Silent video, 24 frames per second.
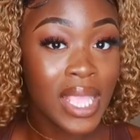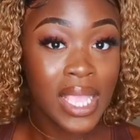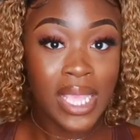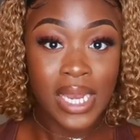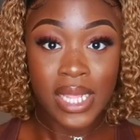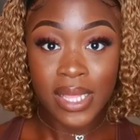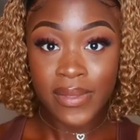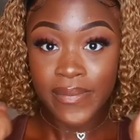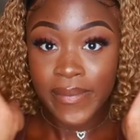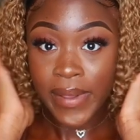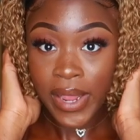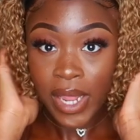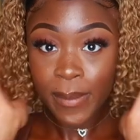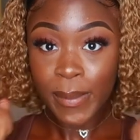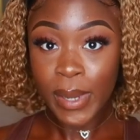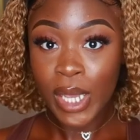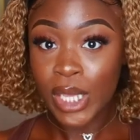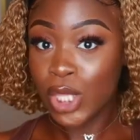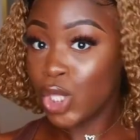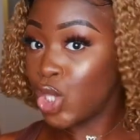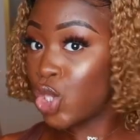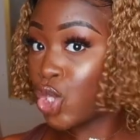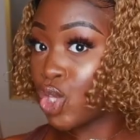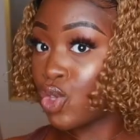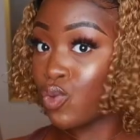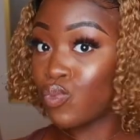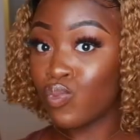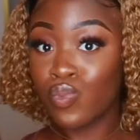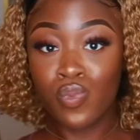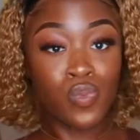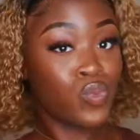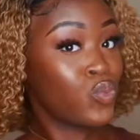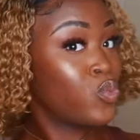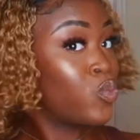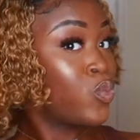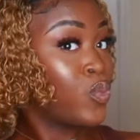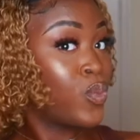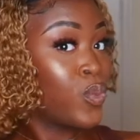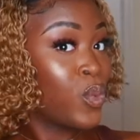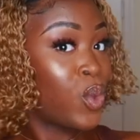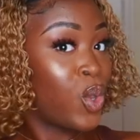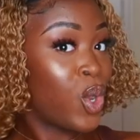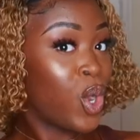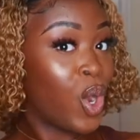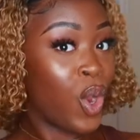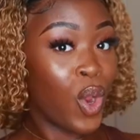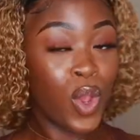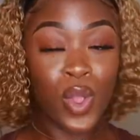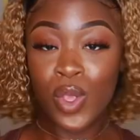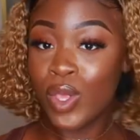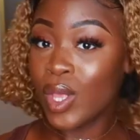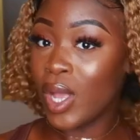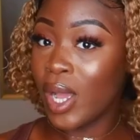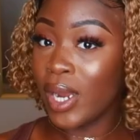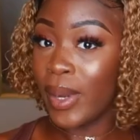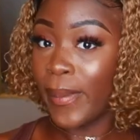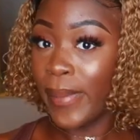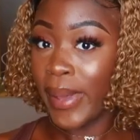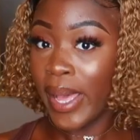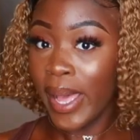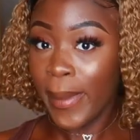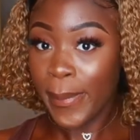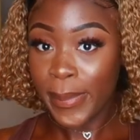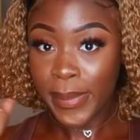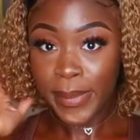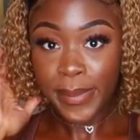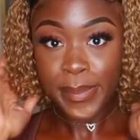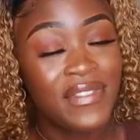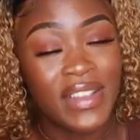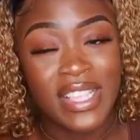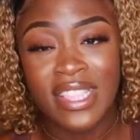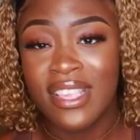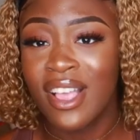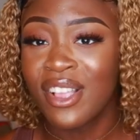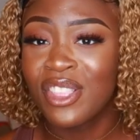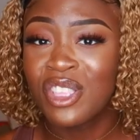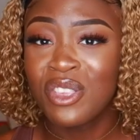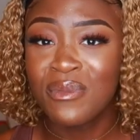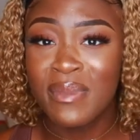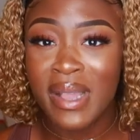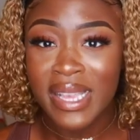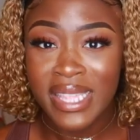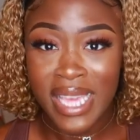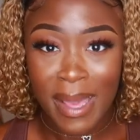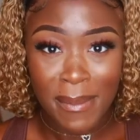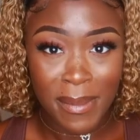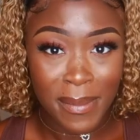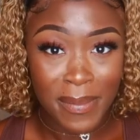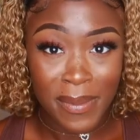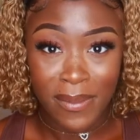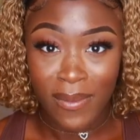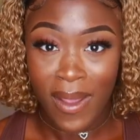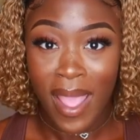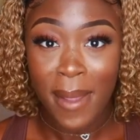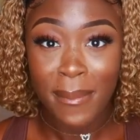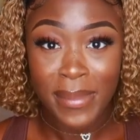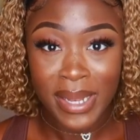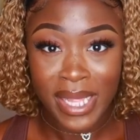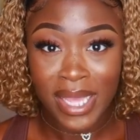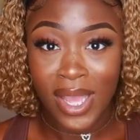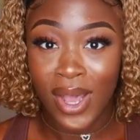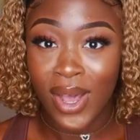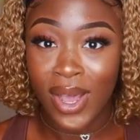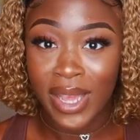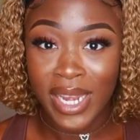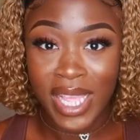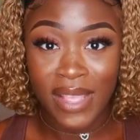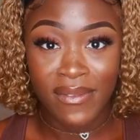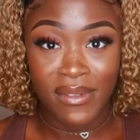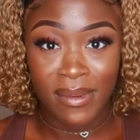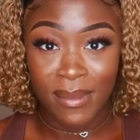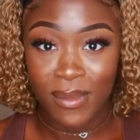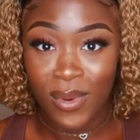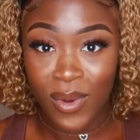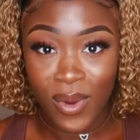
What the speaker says: it is very much curls on and pop. If I talk too much, I'm gonna be rambling on even